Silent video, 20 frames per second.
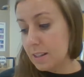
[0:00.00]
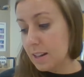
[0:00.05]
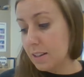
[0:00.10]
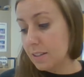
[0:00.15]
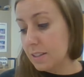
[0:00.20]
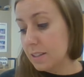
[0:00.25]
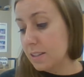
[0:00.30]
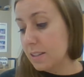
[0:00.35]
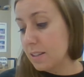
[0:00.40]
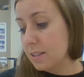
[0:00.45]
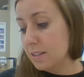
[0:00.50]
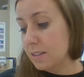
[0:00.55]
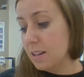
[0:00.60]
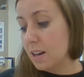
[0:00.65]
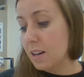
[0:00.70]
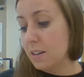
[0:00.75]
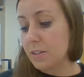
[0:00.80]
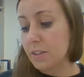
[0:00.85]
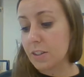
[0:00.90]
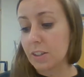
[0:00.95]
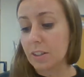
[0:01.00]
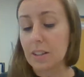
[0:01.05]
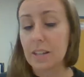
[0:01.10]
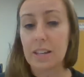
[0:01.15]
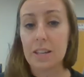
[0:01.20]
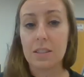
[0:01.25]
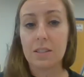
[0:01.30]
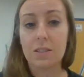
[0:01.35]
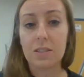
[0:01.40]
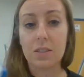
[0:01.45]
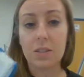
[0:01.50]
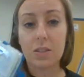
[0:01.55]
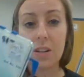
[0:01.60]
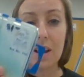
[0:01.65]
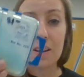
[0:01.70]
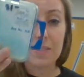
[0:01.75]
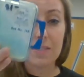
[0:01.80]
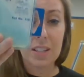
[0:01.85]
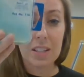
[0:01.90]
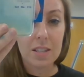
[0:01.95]
Now this is an underglaze. You'll
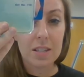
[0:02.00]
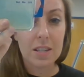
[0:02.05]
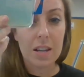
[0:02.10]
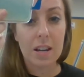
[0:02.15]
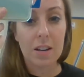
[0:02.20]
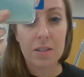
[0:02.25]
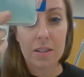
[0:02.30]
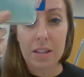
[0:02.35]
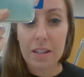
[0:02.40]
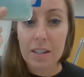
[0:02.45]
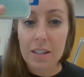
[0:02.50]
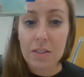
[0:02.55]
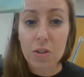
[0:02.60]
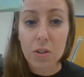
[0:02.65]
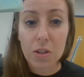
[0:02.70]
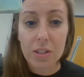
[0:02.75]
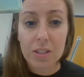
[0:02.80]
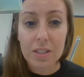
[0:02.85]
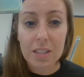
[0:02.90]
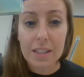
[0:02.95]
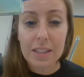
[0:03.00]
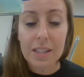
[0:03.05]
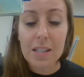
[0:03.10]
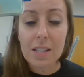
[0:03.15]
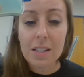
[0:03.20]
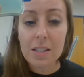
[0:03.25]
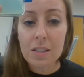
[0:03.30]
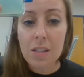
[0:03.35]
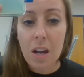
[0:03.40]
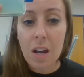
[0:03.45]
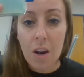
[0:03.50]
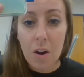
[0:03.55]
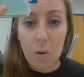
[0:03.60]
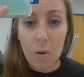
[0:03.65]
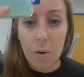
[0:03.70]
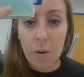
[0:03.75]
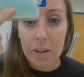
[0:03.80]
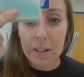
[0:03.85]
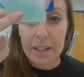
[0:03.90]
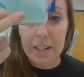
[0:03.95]
have a container that either looks like this
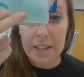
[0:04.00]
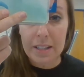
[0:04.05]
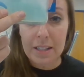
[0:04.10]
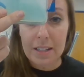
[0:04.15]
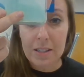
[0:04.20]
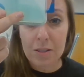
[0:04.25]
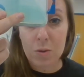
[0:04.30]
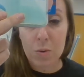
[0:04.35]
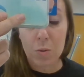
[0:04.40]
or it is